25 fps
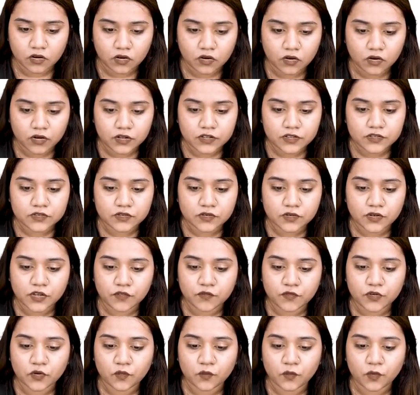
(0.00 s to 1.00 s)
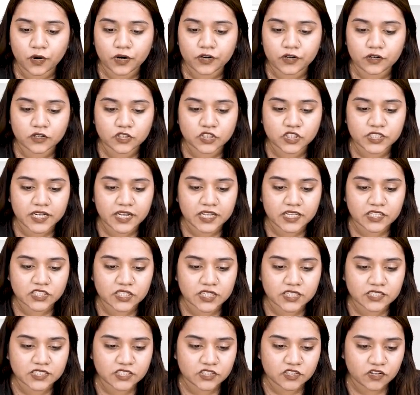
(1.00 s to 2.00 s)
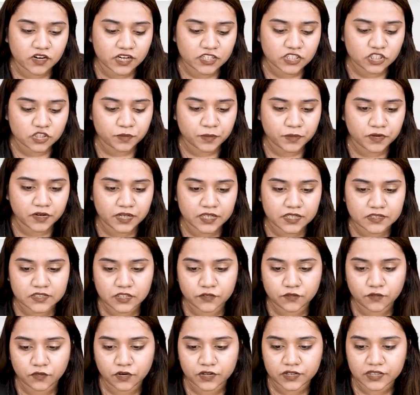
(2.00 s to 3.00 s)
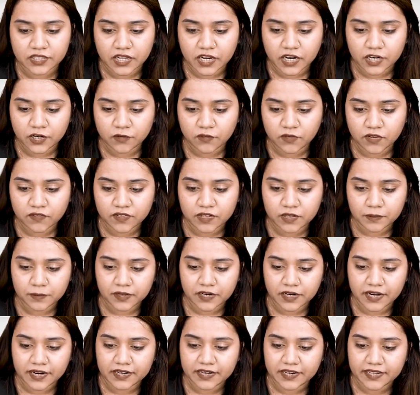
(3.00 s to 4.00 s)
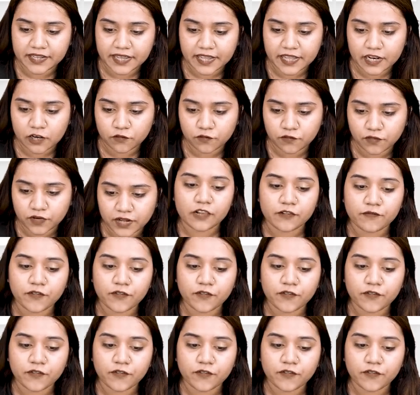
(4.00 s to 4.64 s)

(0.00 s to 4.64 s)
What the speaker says: Also, if you want to change its transparency, for that we will be writing alpha.